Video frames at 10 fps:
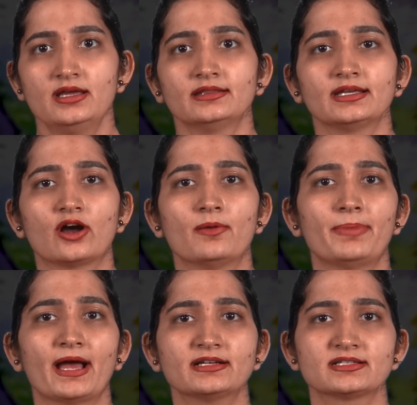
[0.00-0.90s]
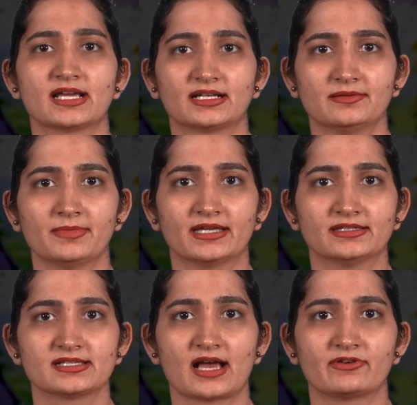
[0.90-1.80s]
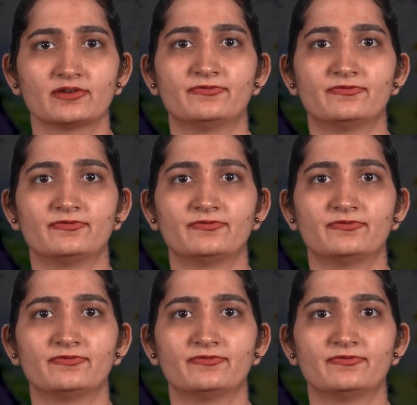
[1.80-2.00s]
The compact settlements have a